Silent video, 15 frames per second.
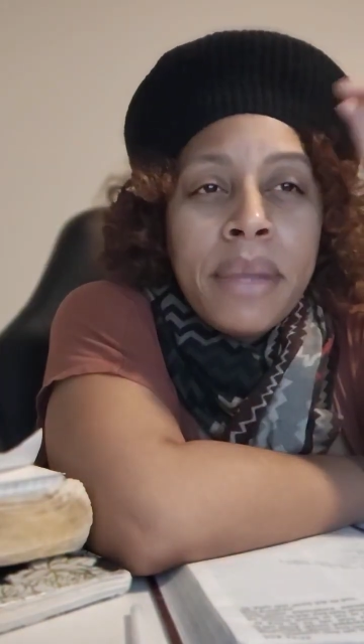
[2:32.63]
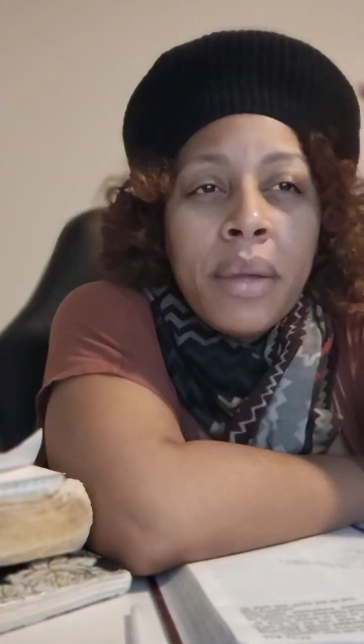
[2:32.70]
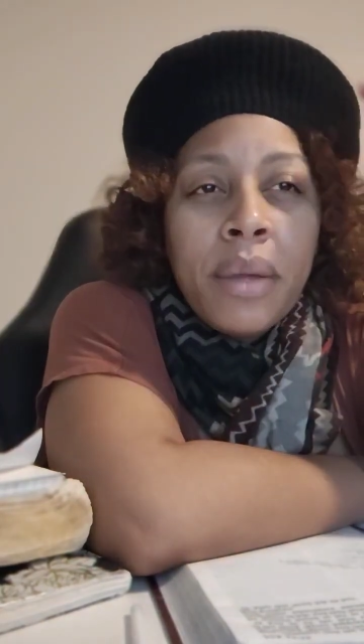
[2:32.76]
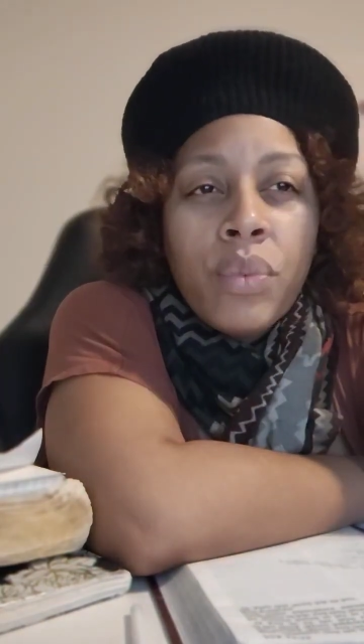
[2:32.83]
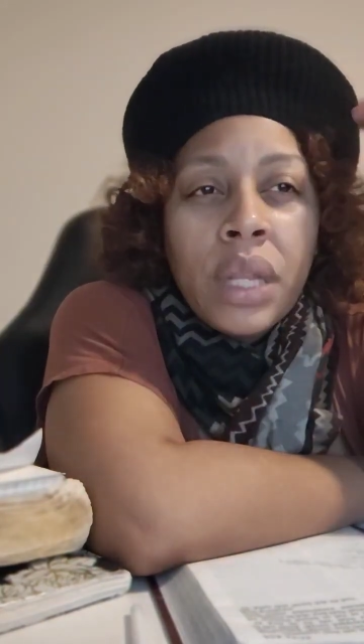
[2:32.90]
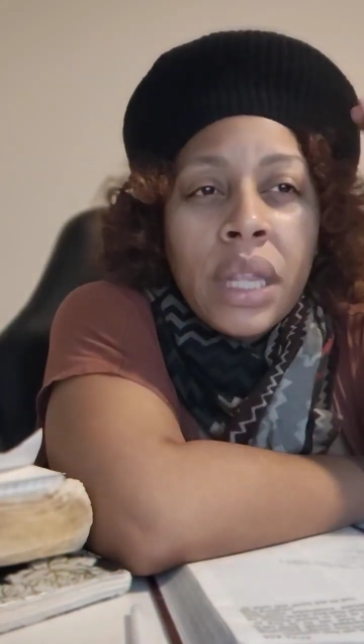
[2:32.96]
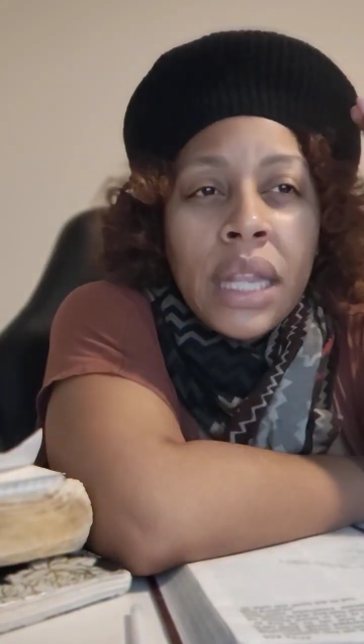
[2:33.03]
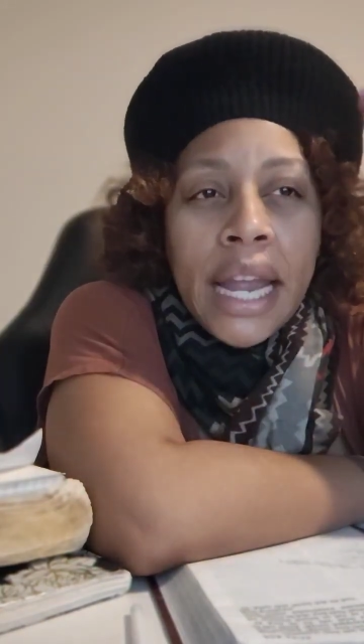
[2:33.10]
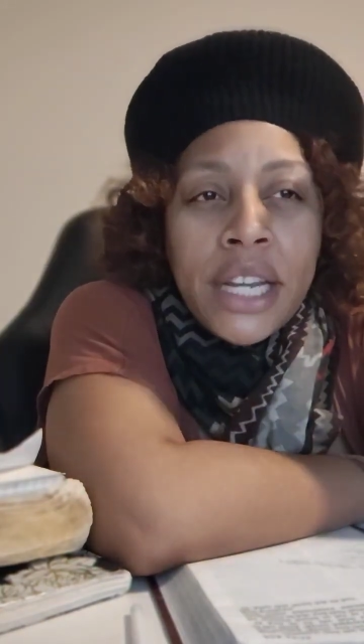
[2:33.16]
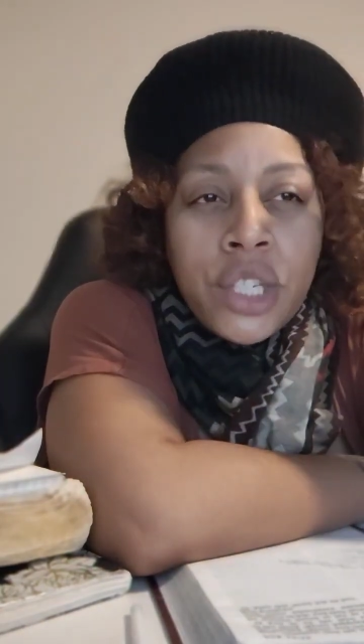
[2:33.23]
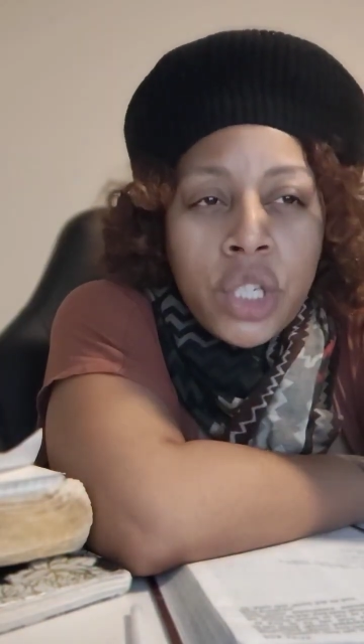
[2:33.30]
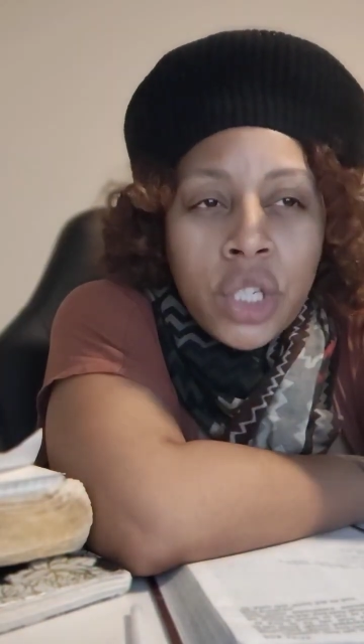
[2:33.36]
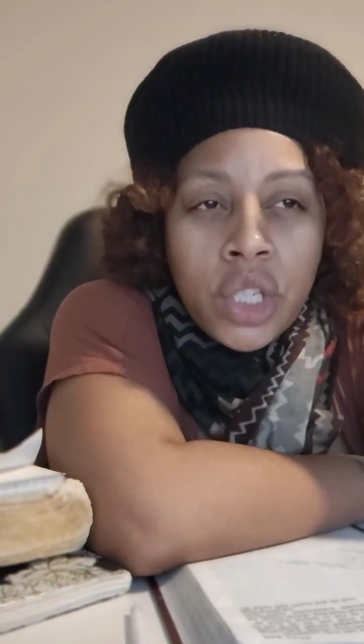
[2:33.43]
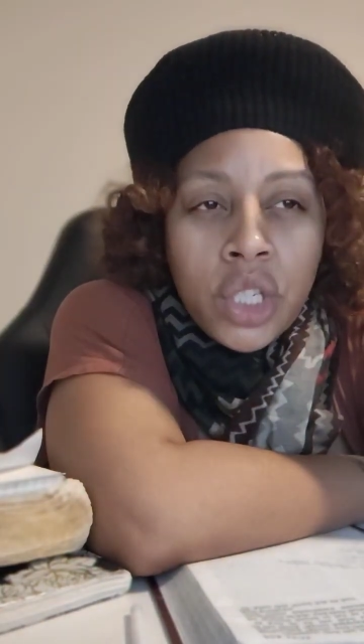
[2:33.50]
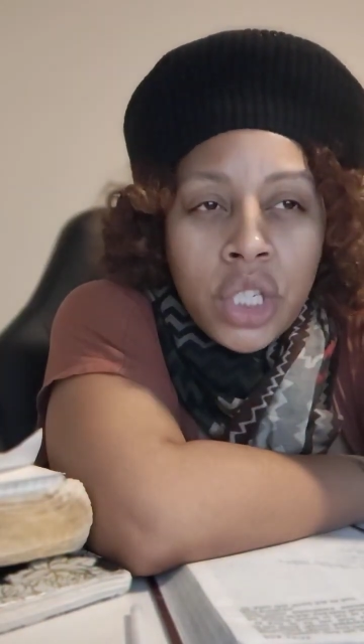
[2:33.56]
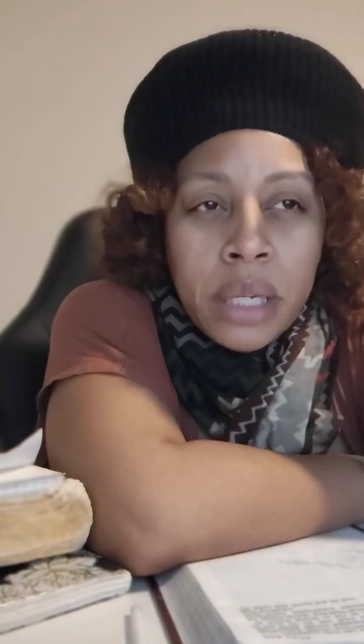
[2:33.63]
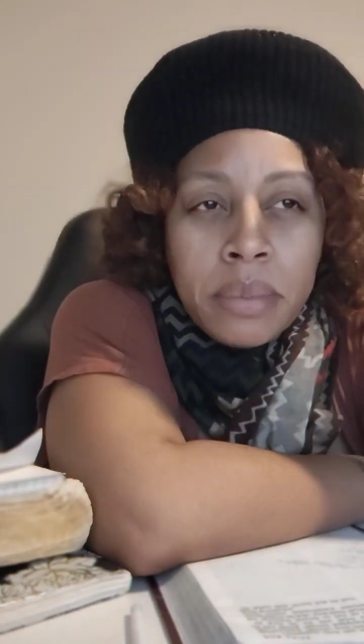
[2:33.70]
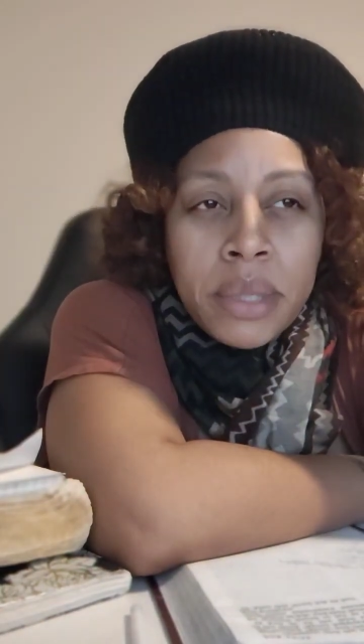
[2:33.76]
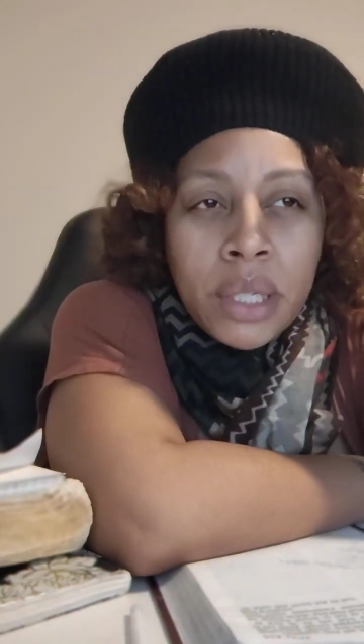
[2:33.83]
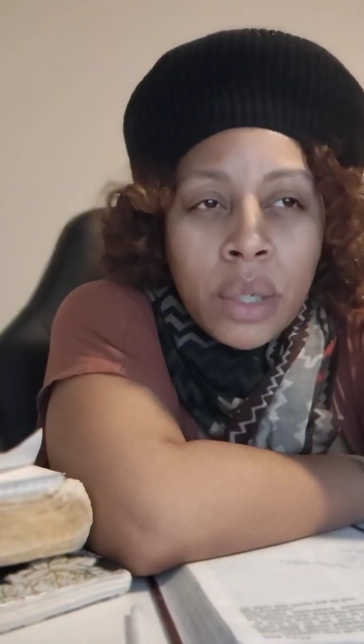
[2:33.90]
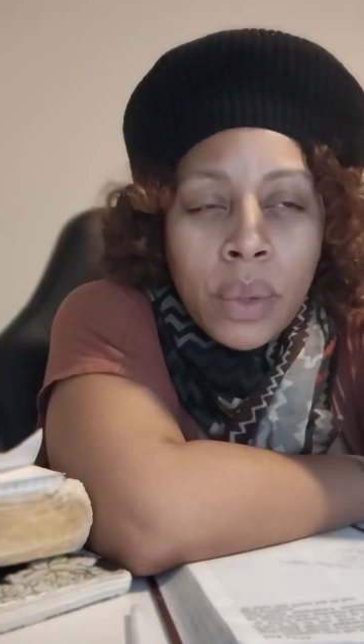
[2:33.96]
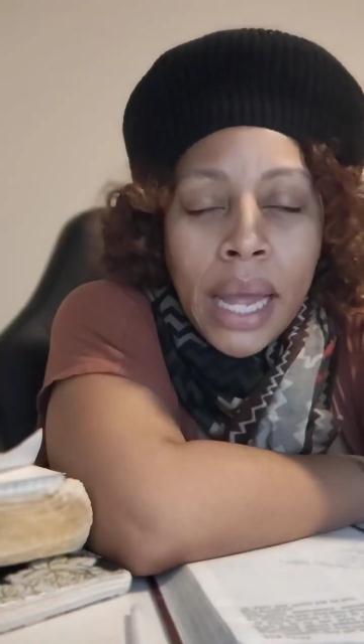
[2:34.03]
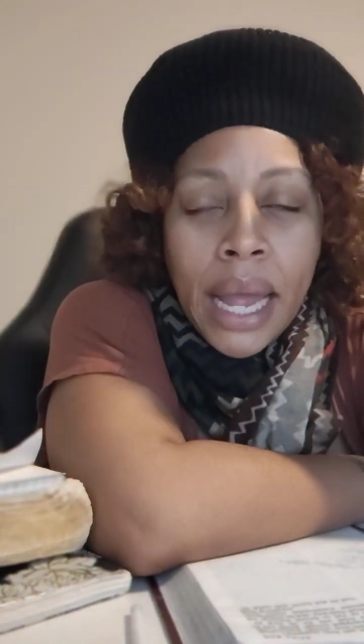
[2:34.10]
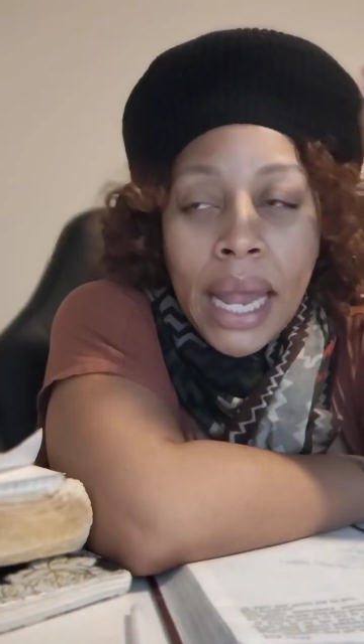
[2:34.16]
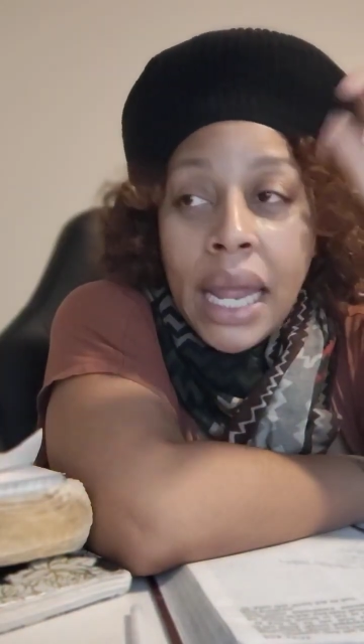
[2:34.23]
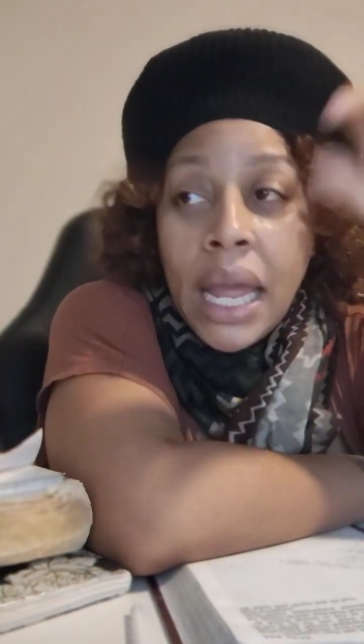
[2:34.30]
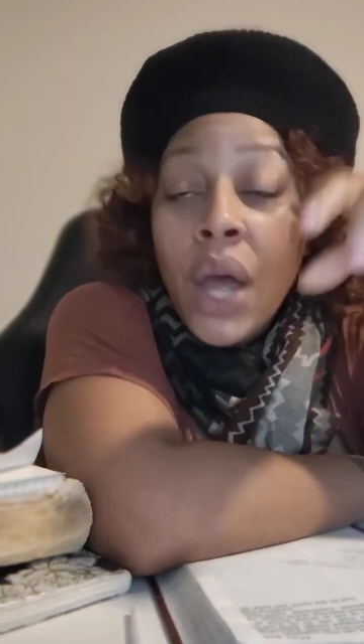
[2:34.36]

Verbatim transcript: relationships, okay,